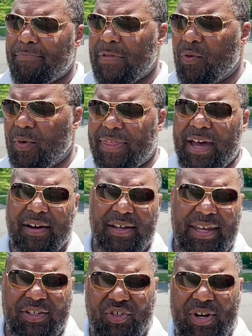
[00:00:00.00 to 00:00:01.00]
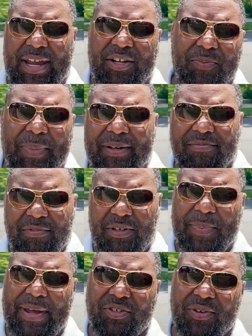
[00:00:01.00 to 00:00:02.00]
without an exchange, but it
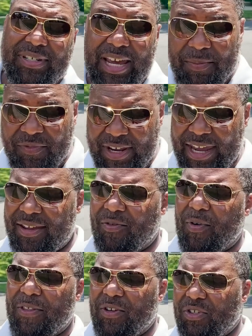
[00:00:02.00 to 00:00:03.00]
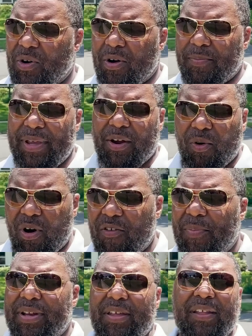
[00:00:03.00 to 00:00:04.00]
depends on the time of day, whether it's on peak or off.
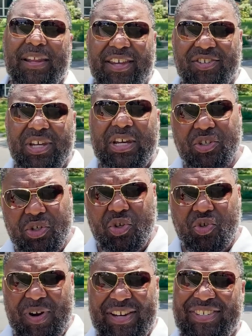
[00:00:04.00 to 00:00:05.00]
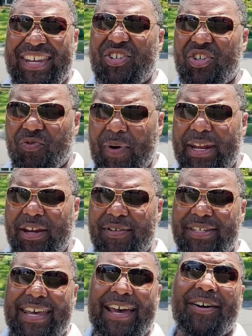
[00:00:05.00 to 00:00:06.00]
But nonetheless, 2 train stations right here in
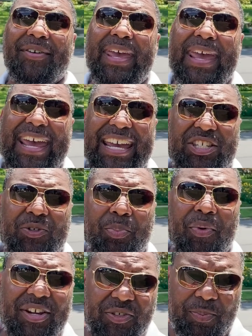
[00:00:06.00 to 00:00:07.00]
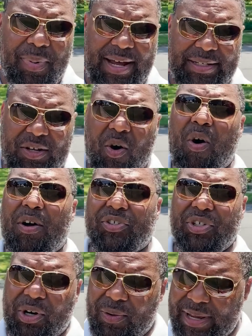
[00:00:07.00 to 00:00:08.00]
town. Express bus
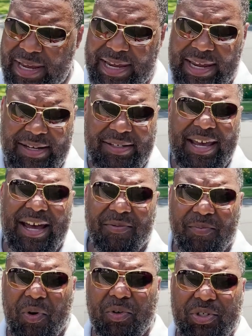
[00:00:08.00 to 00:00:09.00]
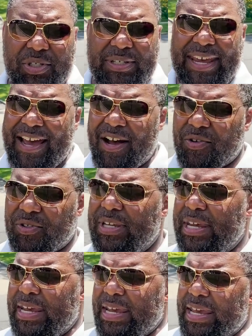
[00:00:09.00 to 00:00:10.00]
also in town. Most towns
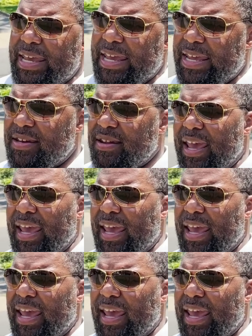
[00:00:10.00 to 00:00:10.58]
in